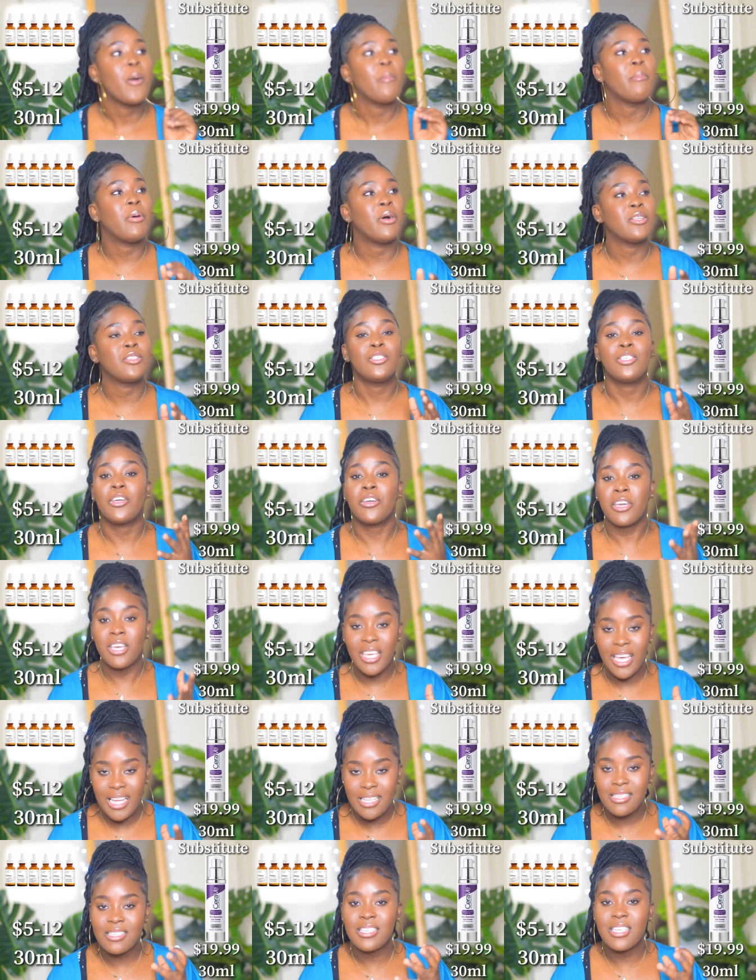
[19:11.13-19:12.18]
But you're
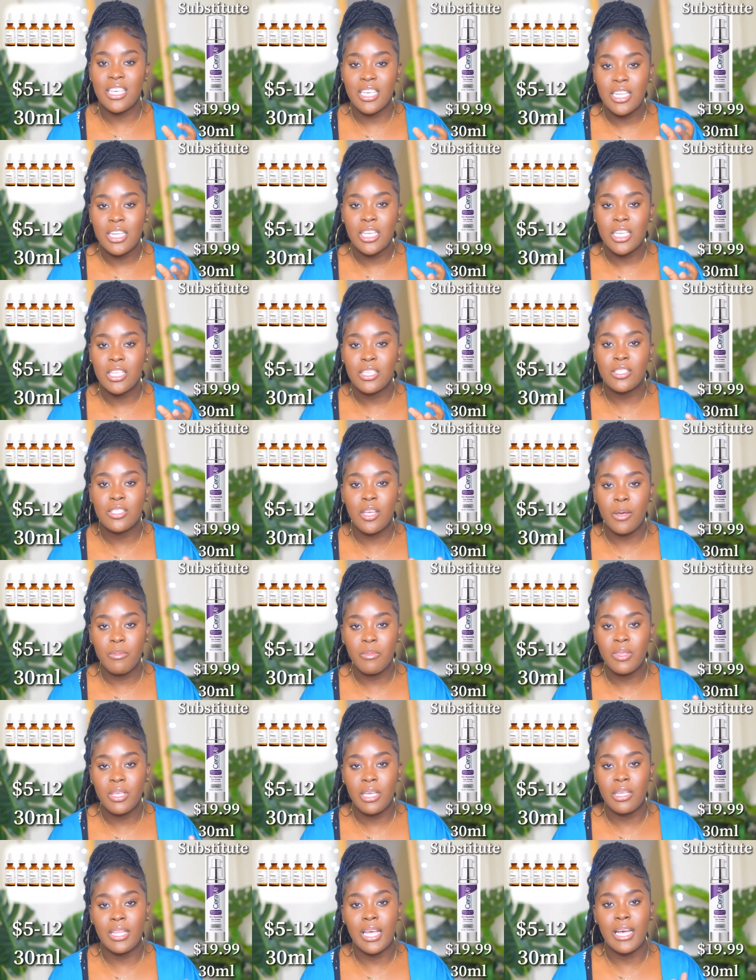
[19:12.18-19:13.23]
getting uh,
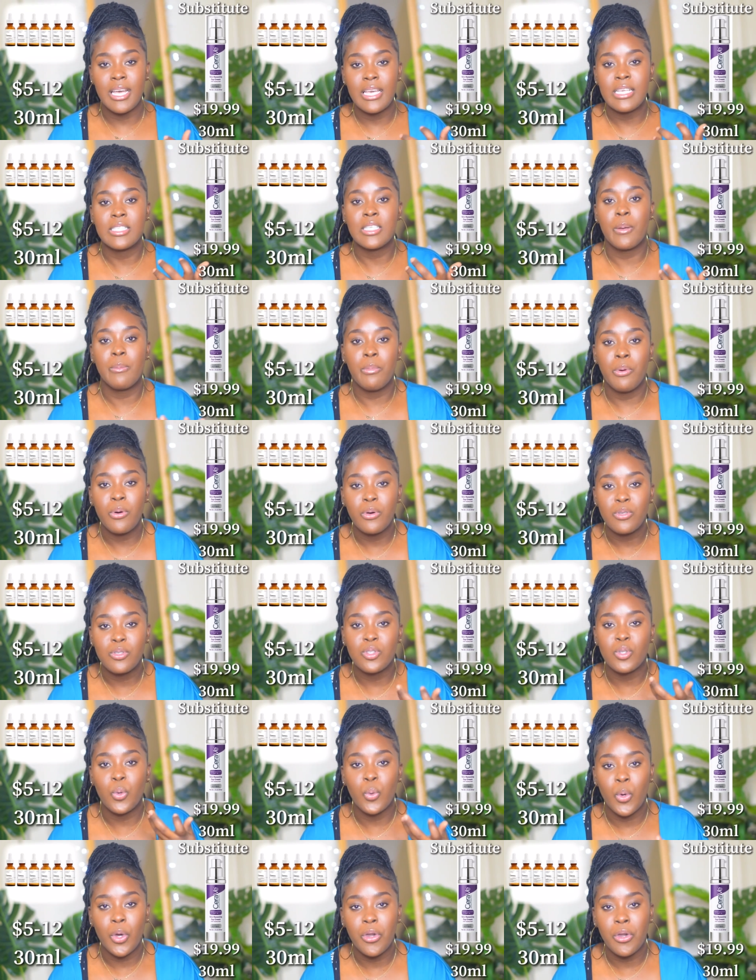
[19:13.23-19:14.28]
something that is supposed to
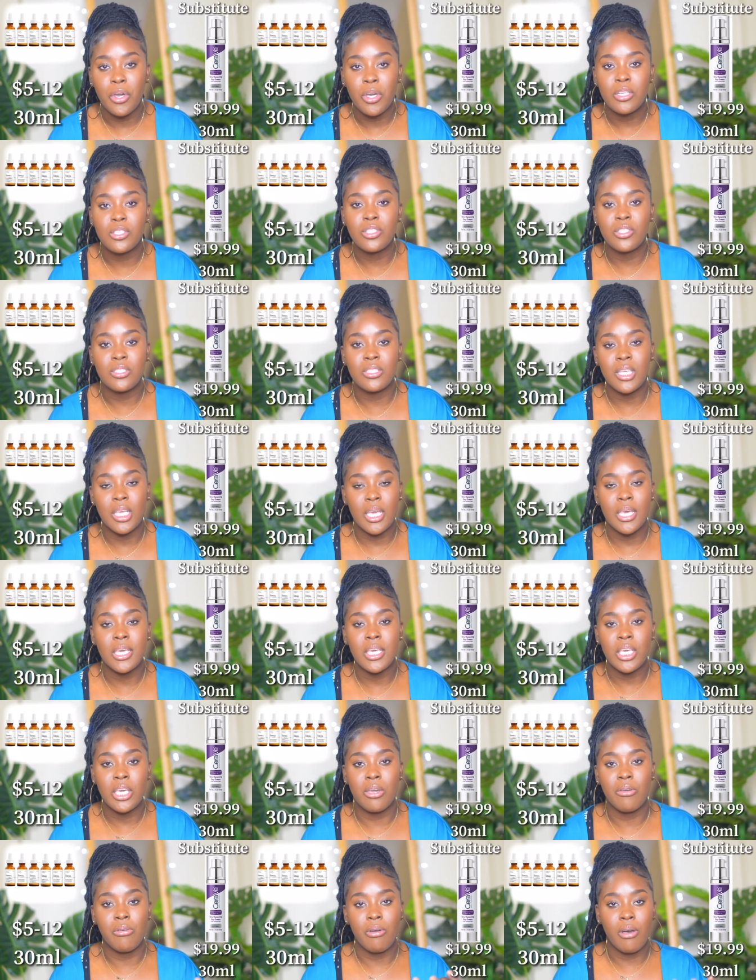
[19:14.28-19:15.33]
work to take
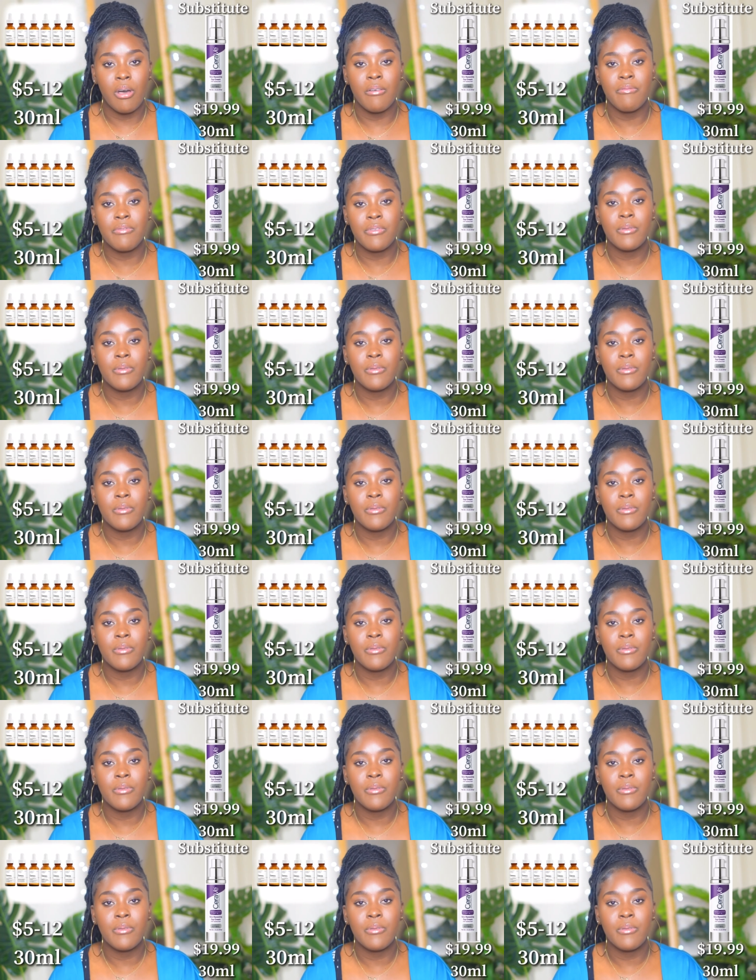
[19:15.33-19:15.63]
care of